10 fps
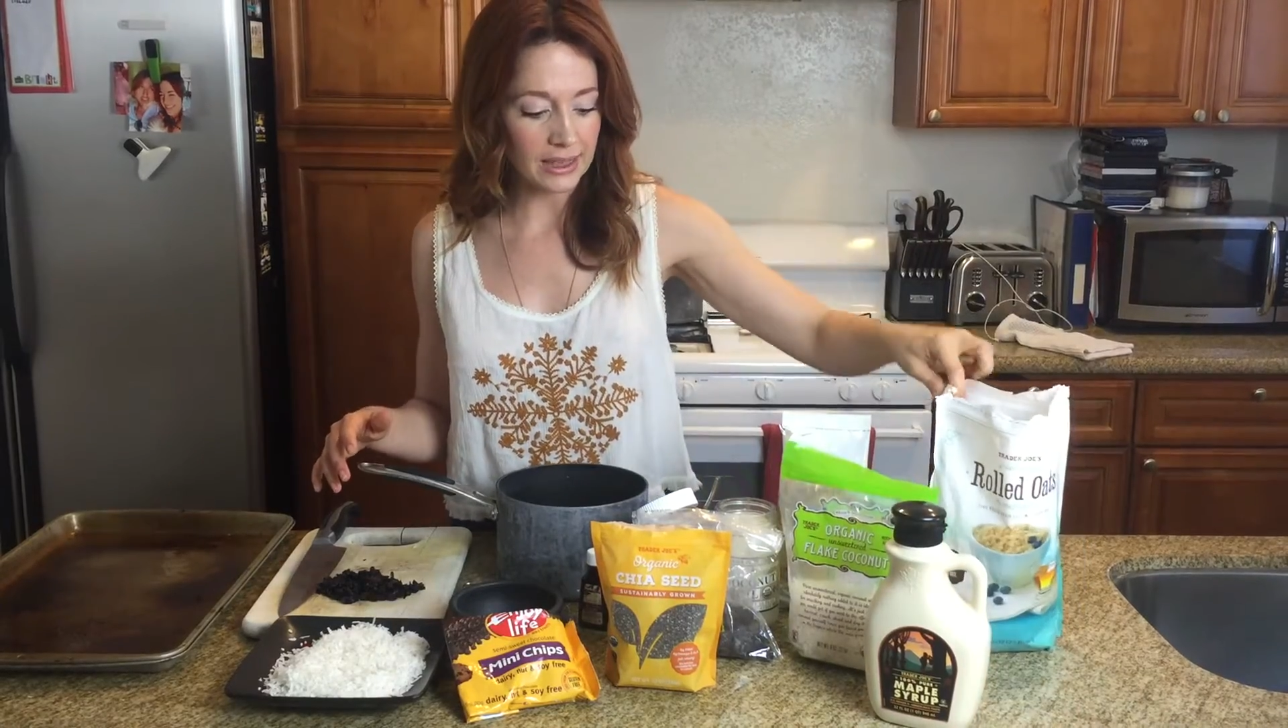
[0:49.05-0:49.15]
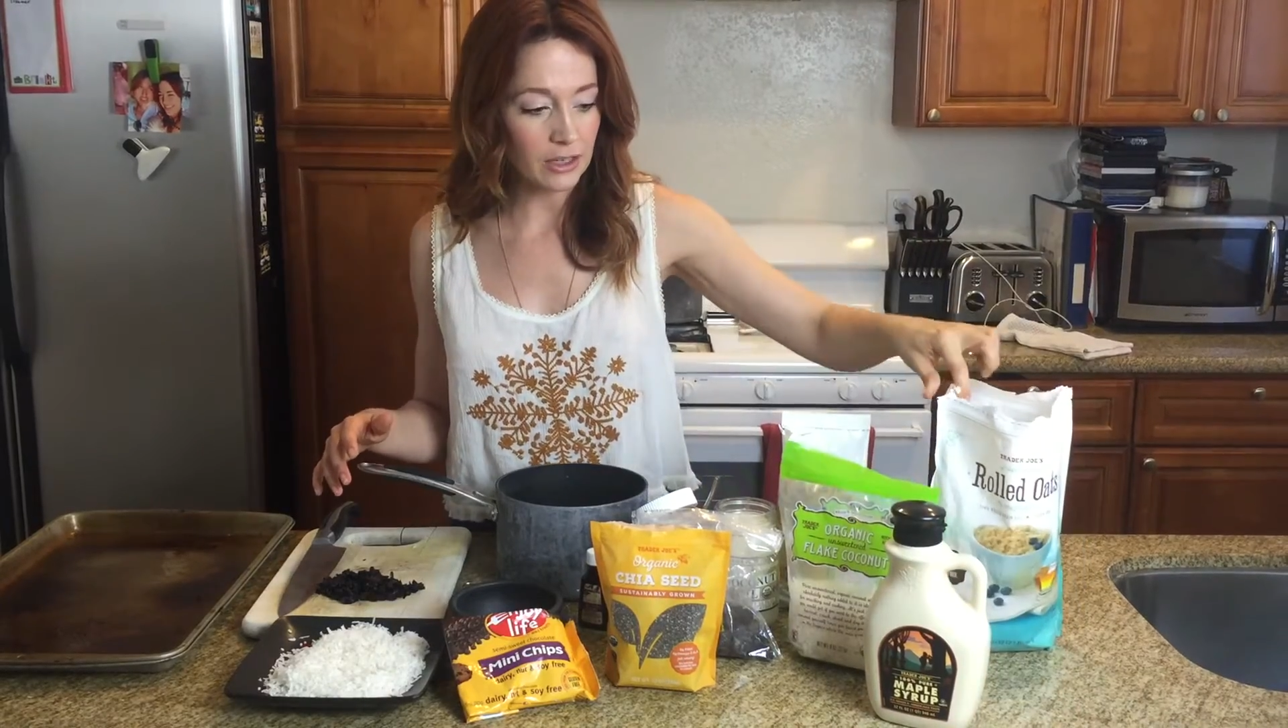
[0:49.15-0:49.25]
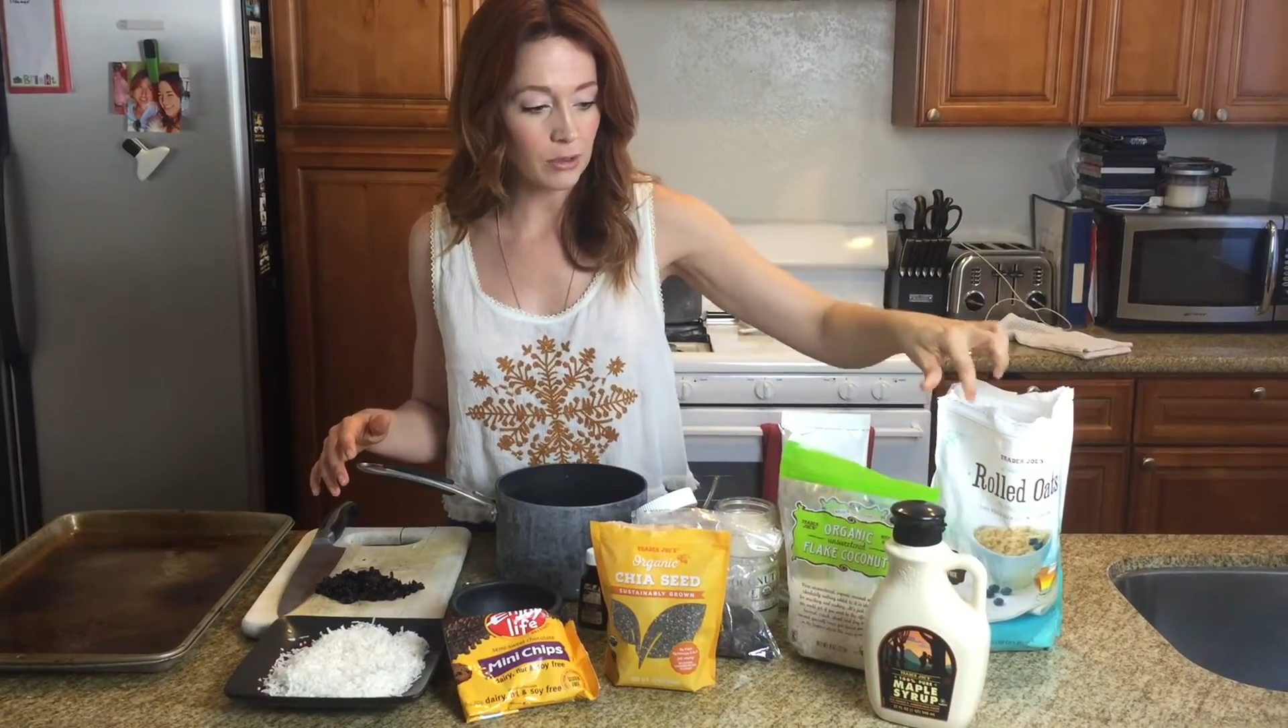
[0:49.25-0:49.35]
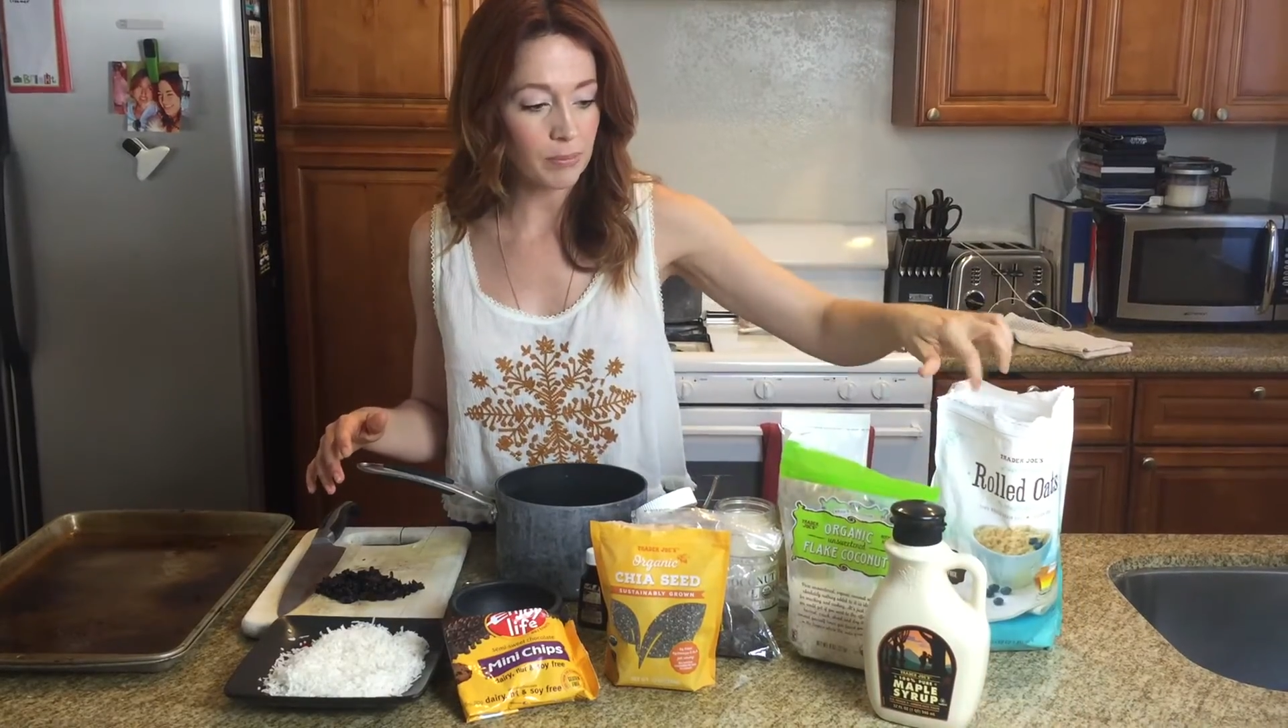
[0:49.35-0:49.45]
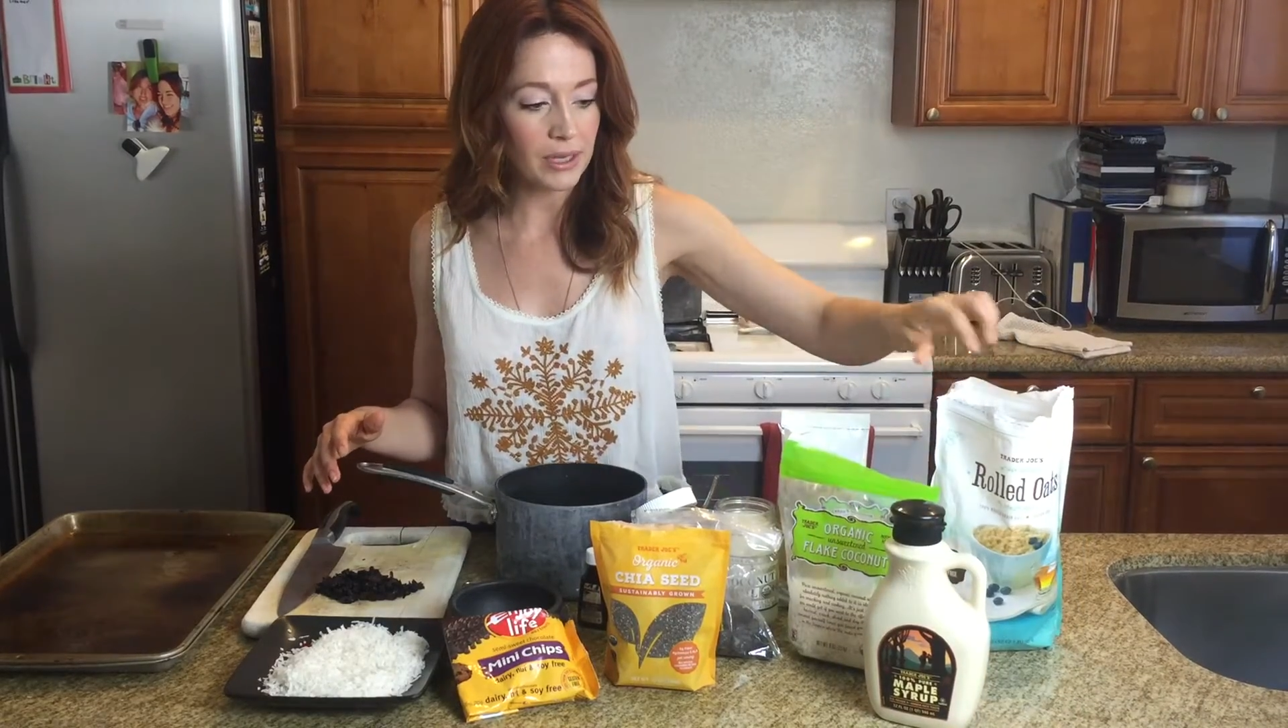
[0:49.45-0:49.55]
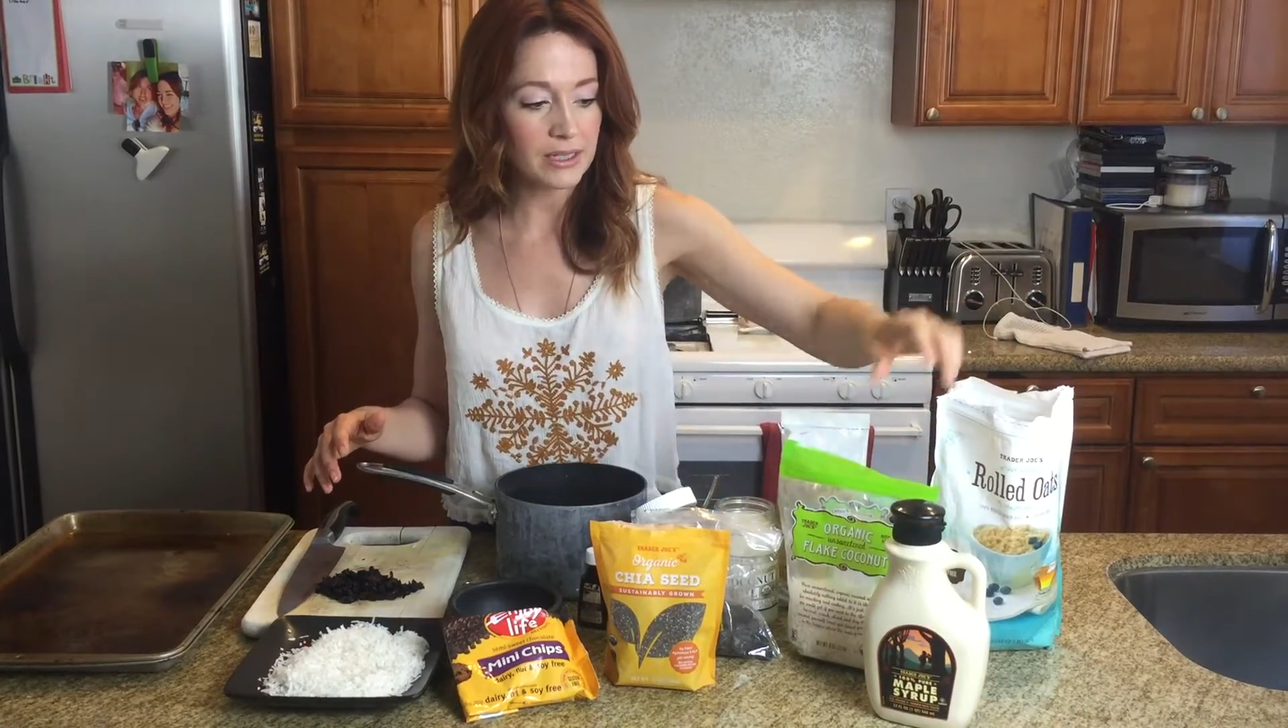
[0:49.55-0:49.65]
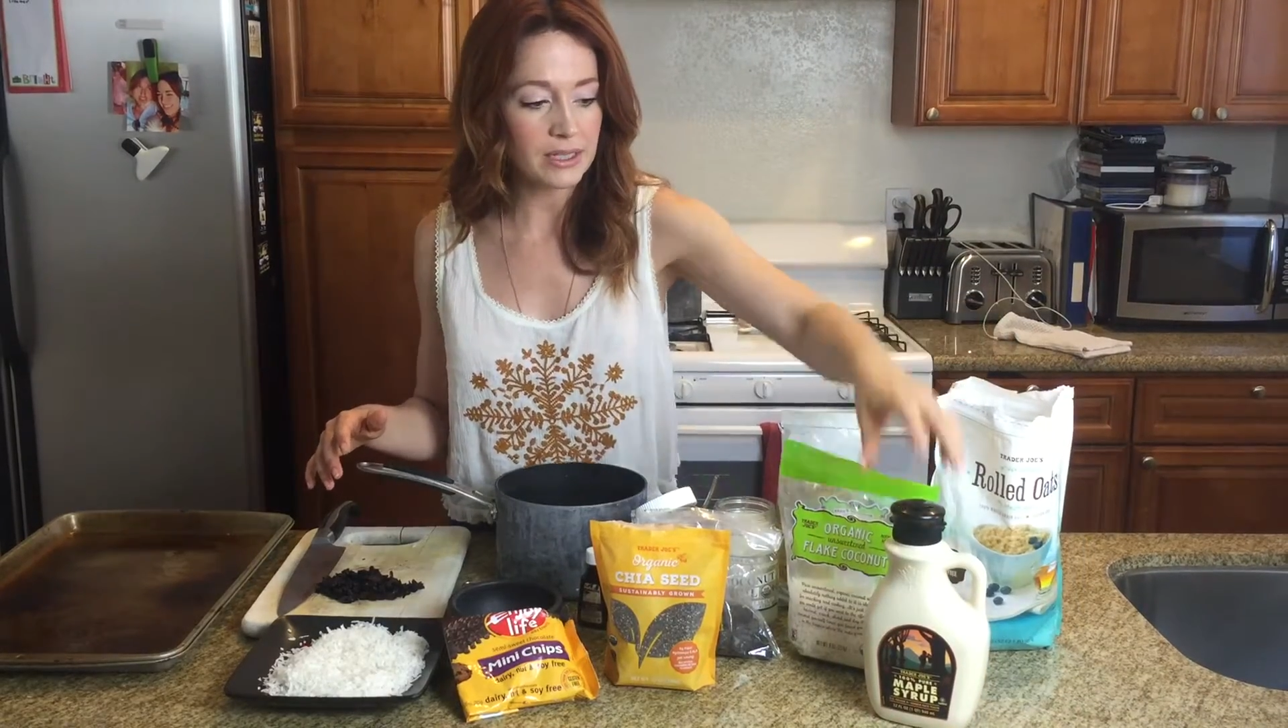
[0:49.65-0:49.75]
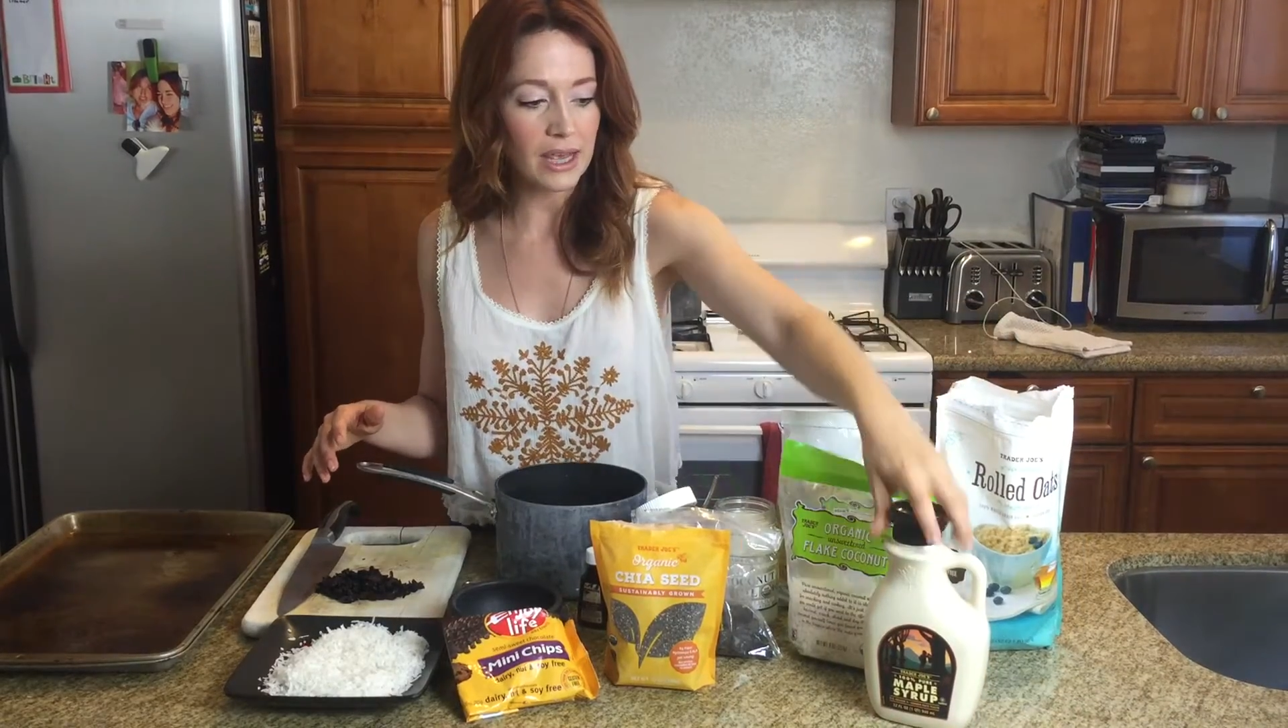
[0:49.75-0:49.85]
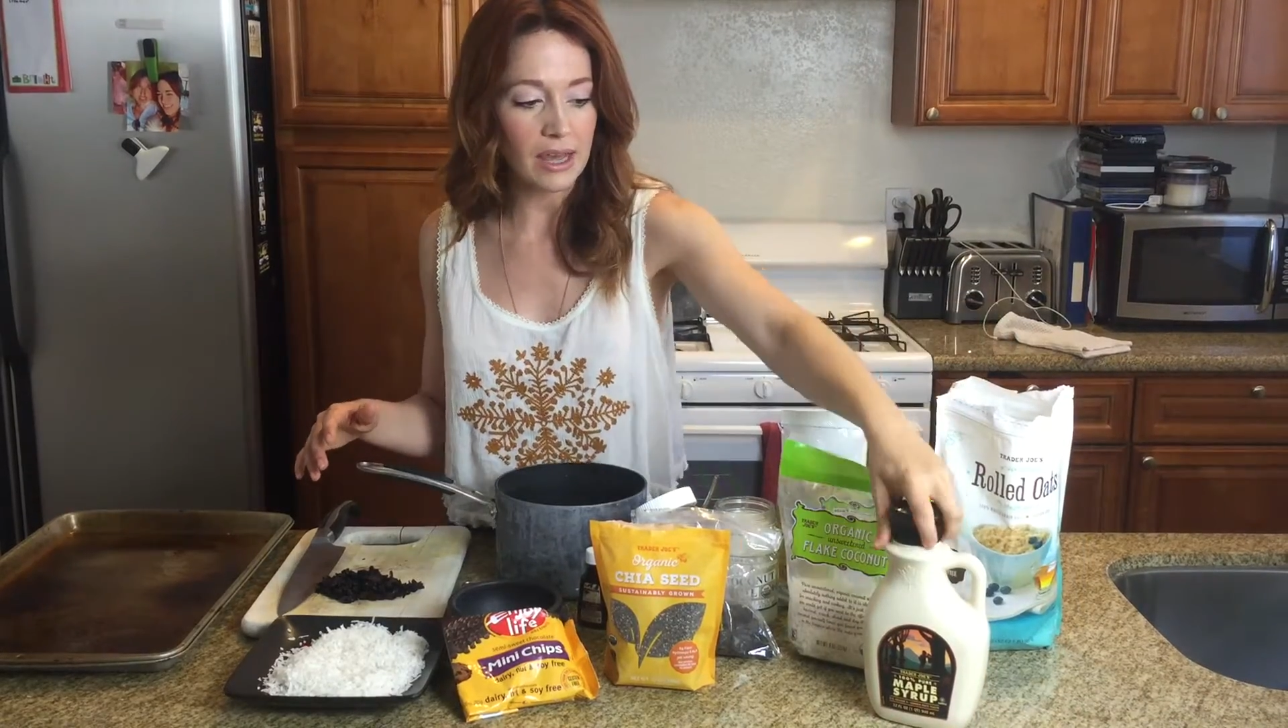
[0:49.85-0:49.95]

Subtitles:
little bit